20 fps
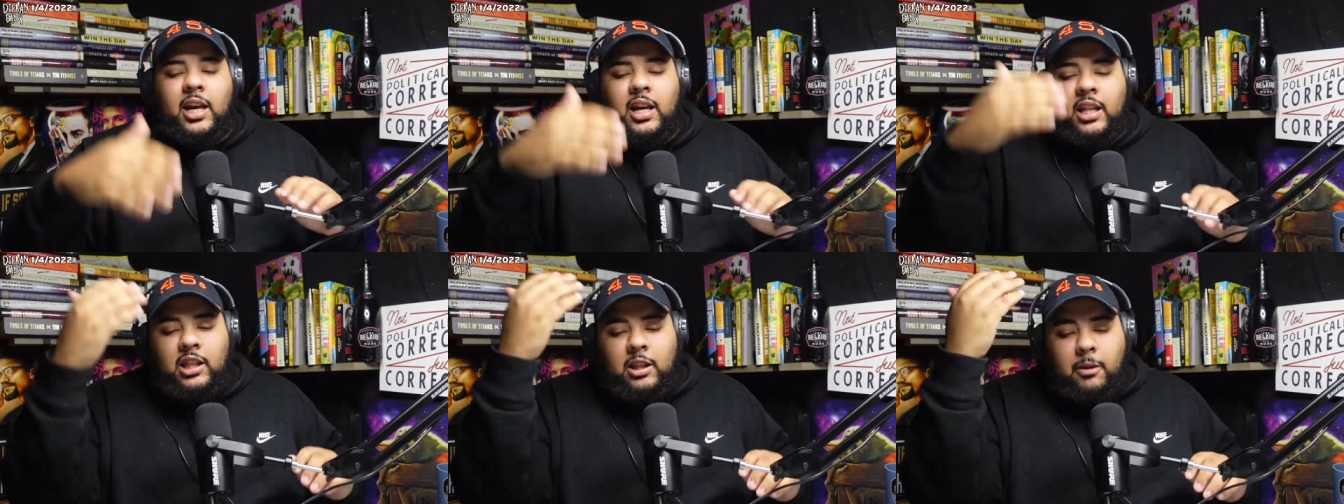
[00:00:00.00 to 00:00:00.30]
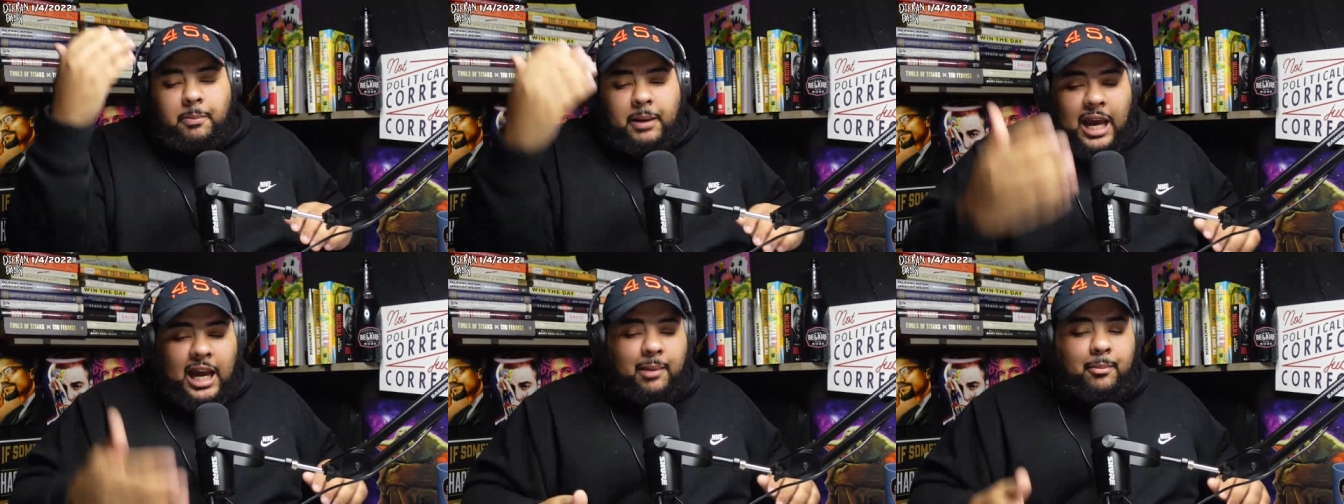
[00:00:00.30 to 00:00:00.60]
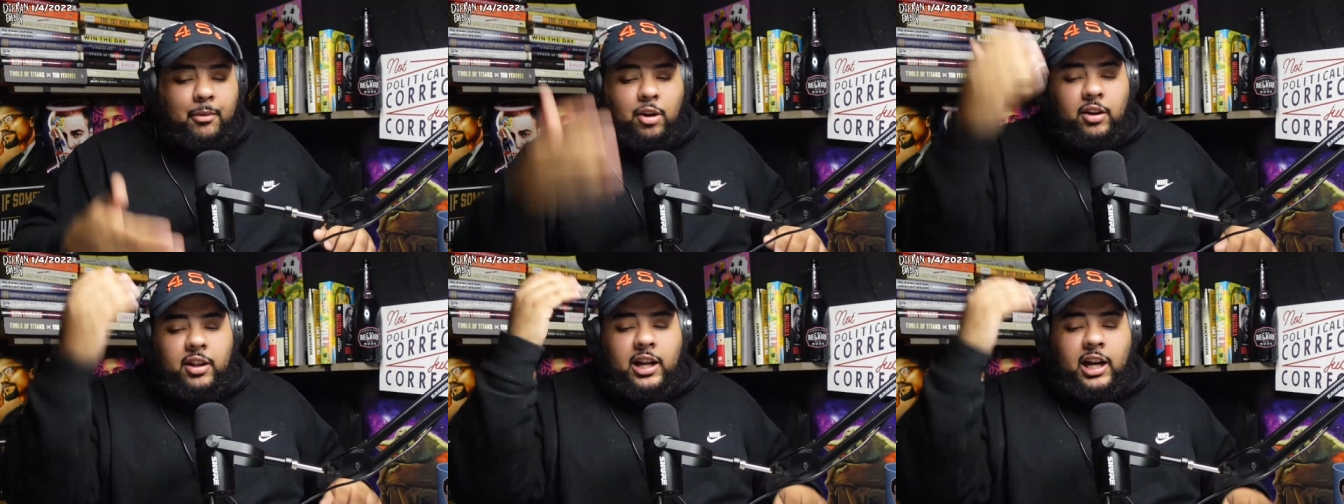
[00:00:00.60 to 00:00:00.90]
The
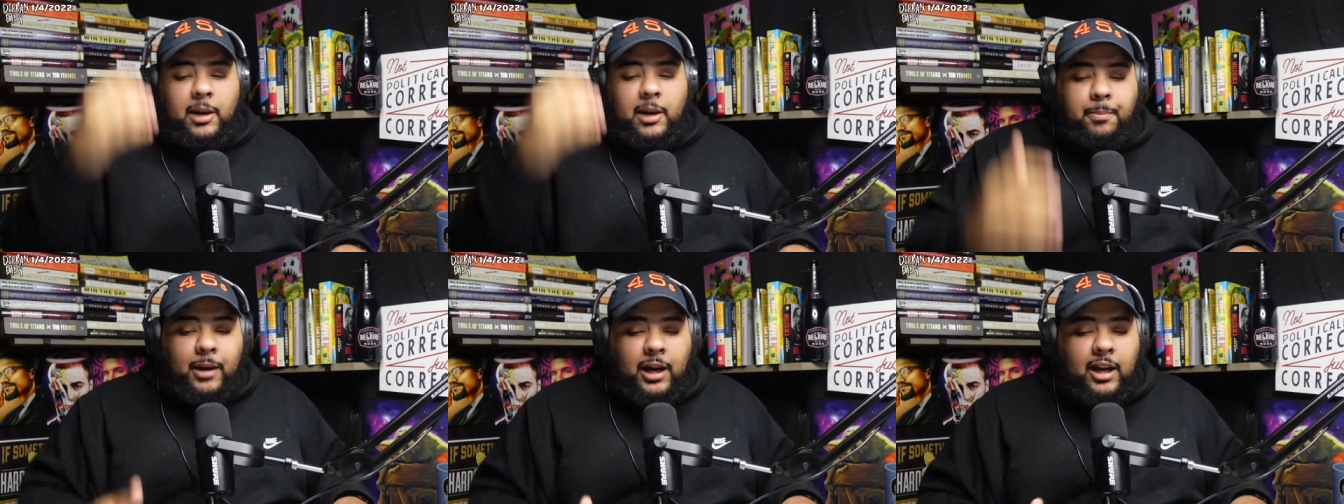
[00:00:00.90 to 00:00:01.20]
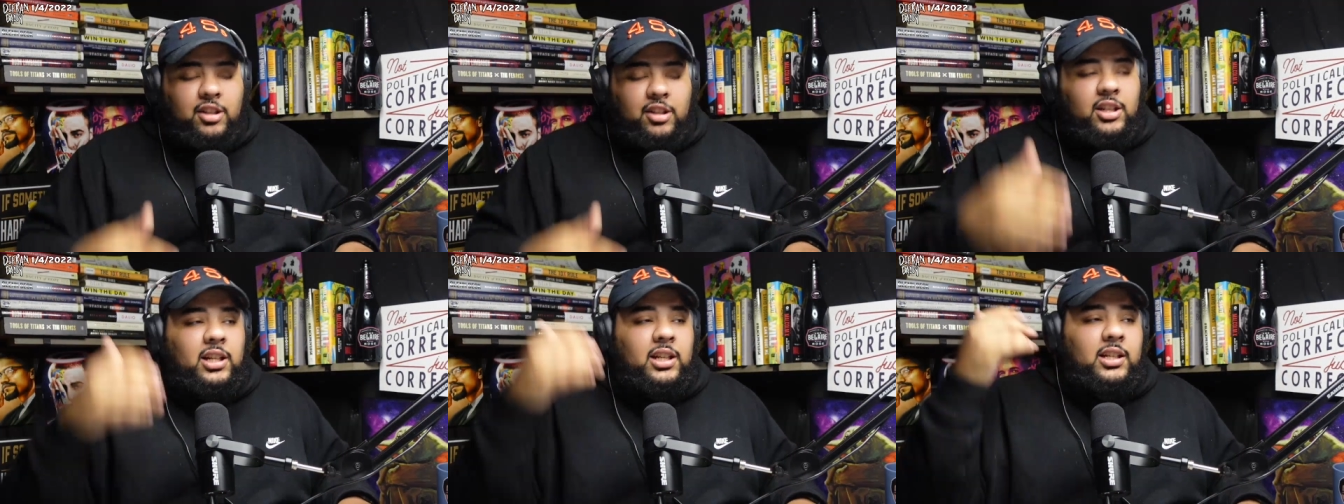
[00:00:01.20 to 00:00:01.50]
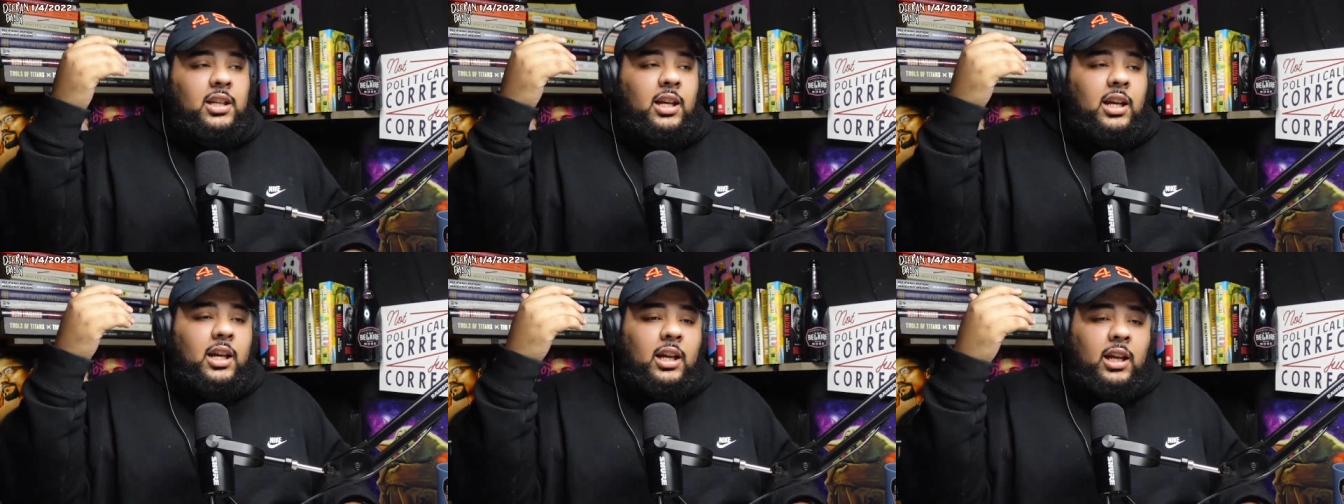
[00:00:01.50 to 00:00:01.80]
backbone of the Harry Potter shit is
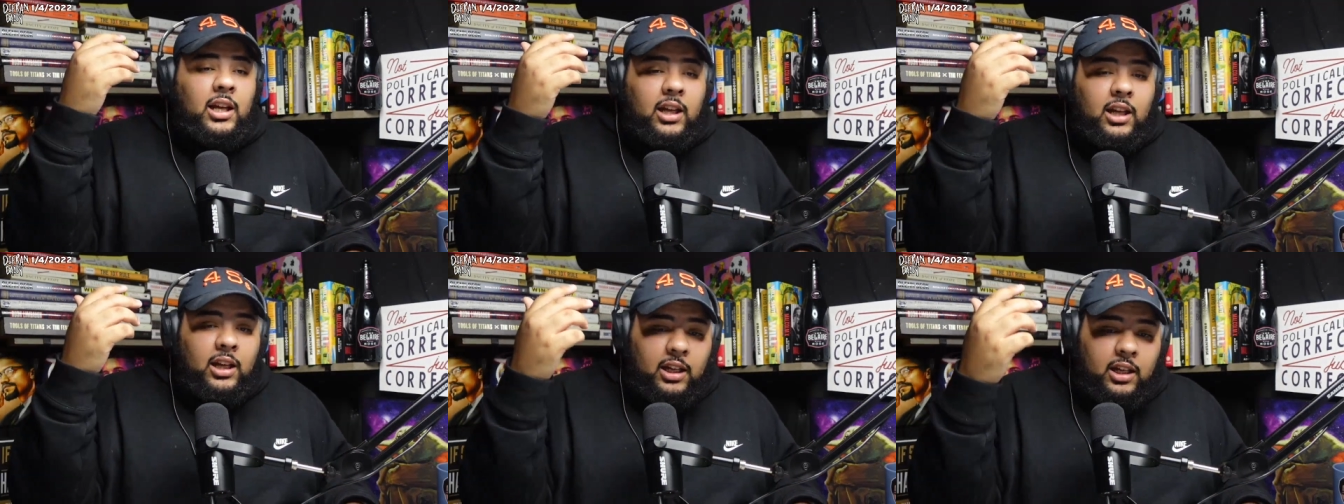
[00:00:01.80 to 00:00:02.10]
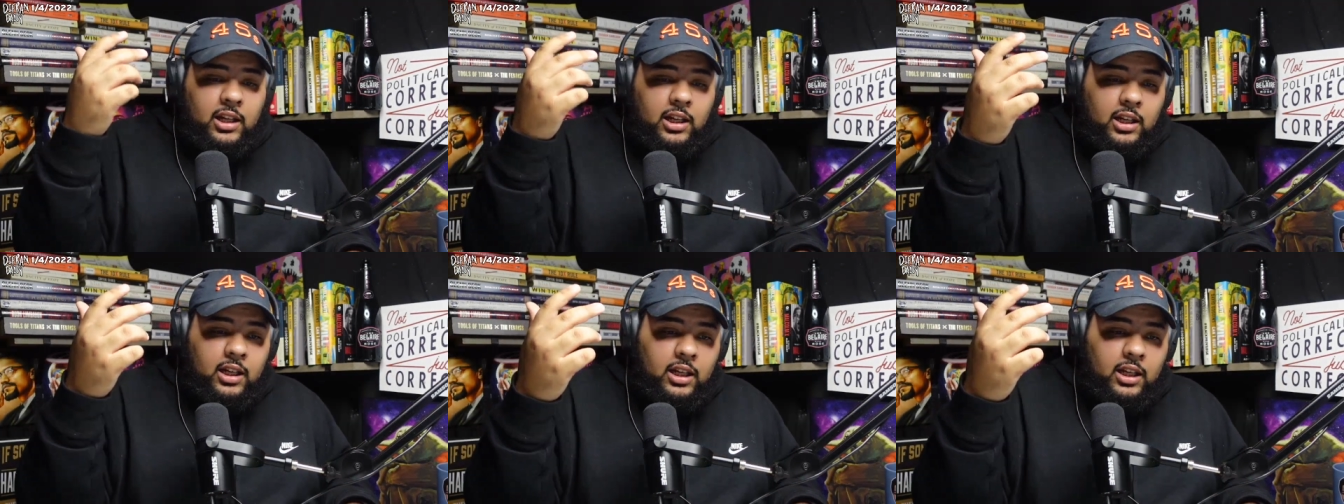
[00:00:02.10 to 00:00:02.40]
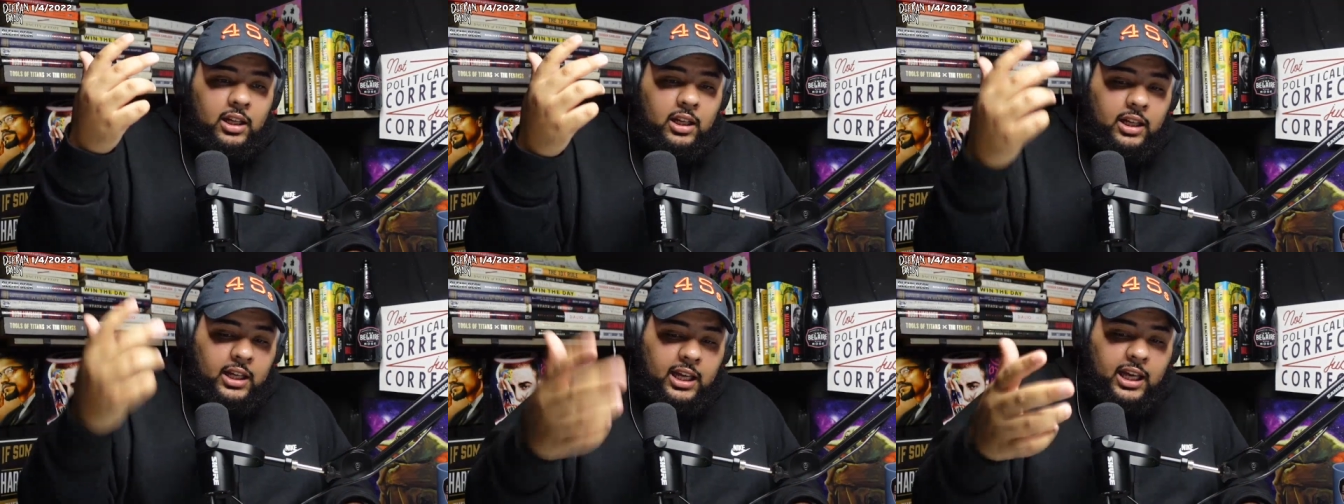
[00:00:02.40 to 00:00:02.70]

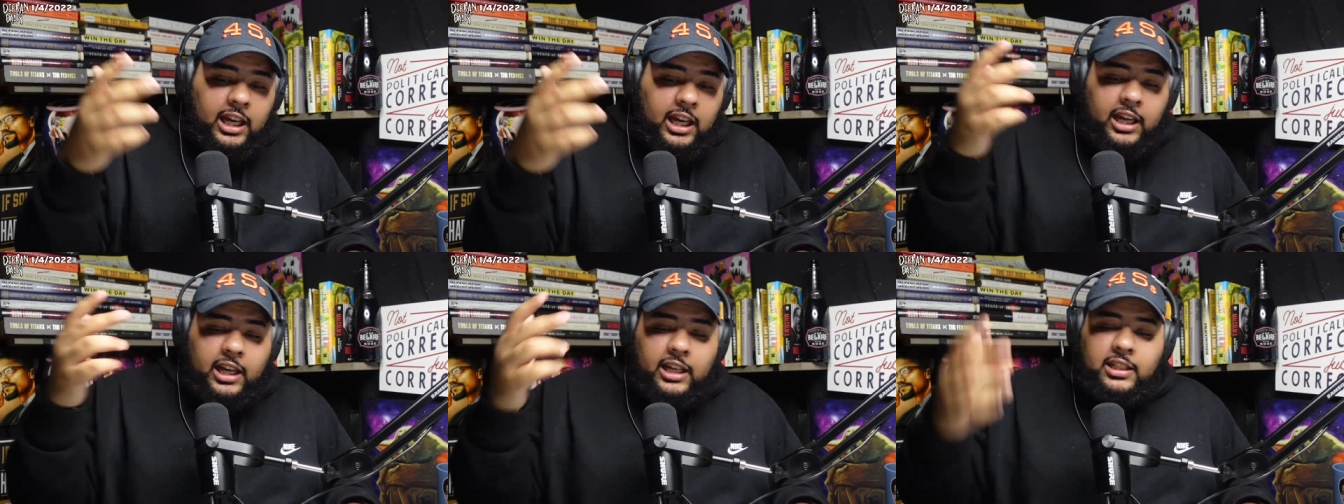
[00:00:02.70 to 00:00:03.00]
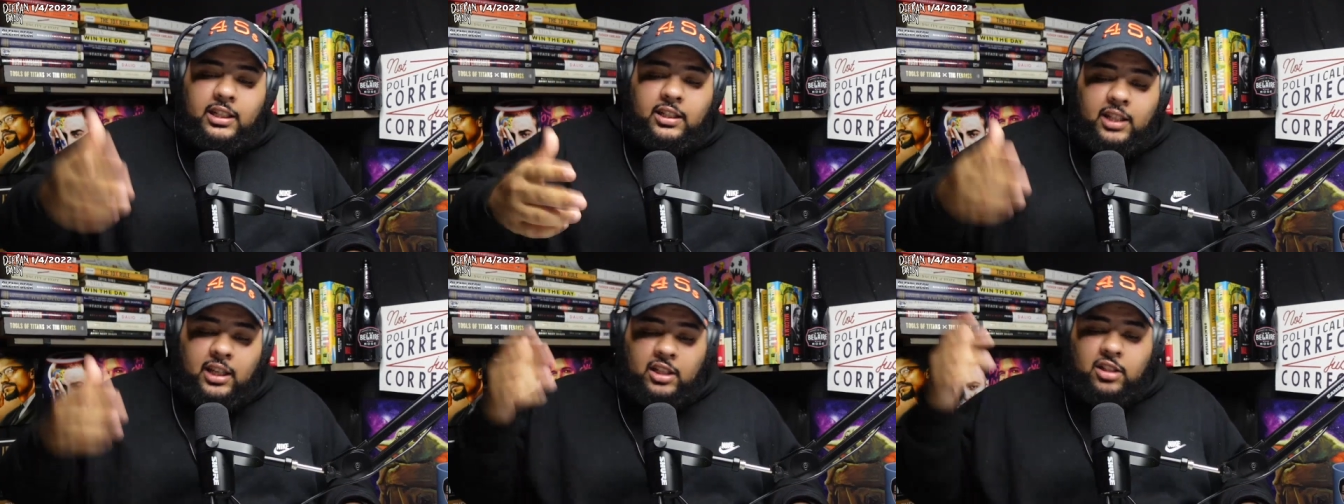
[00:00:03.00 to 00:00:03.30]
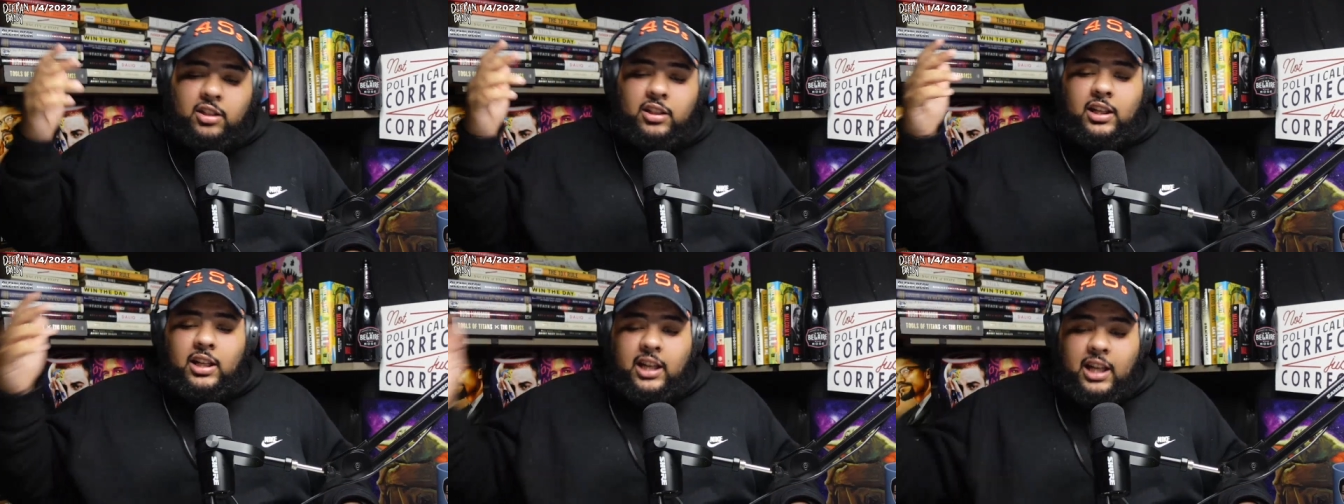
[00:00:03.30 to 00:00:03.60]
he is
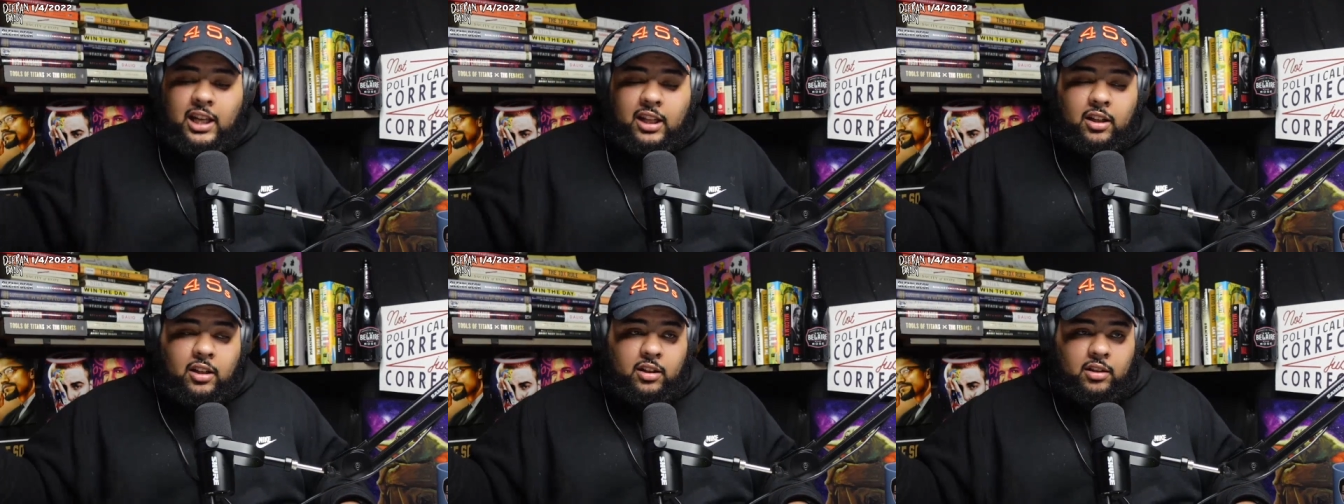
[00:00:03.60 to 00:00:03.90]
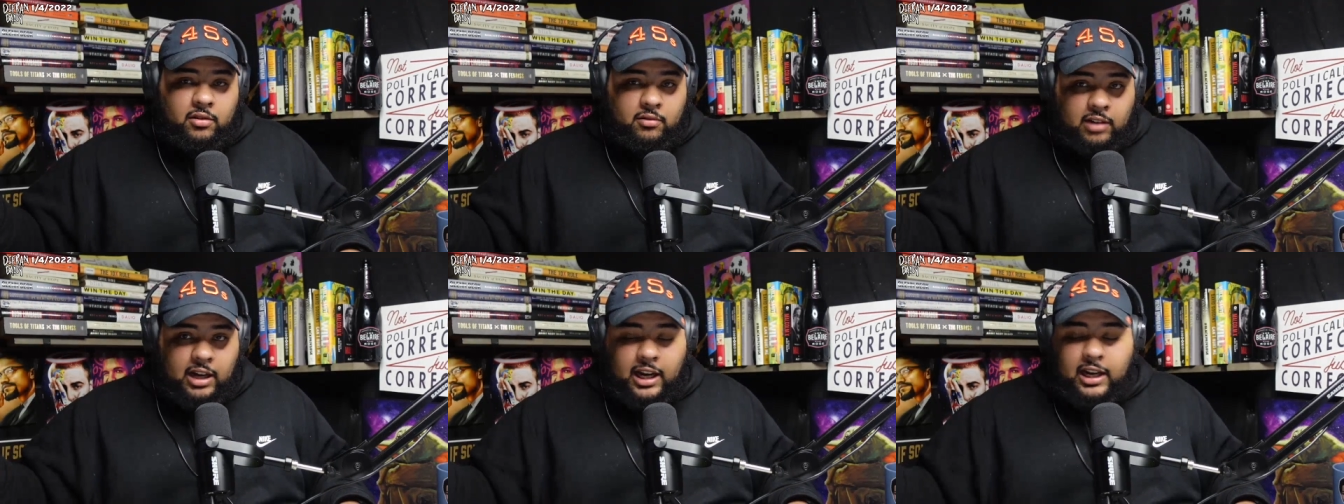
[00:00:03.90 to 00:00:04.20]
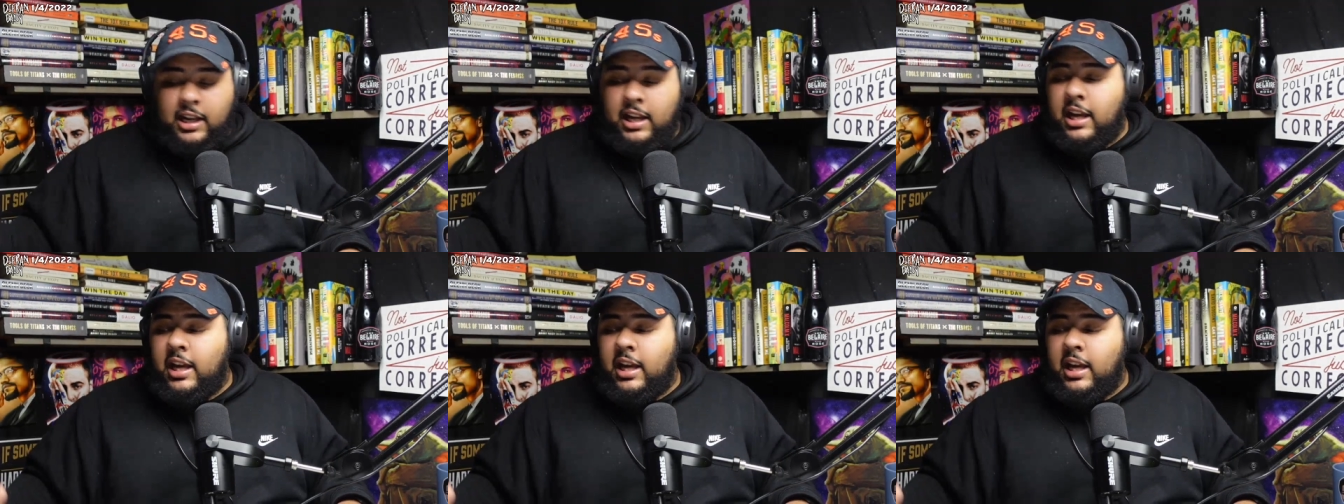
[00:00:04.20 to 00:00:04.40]
essentially Hitler, right?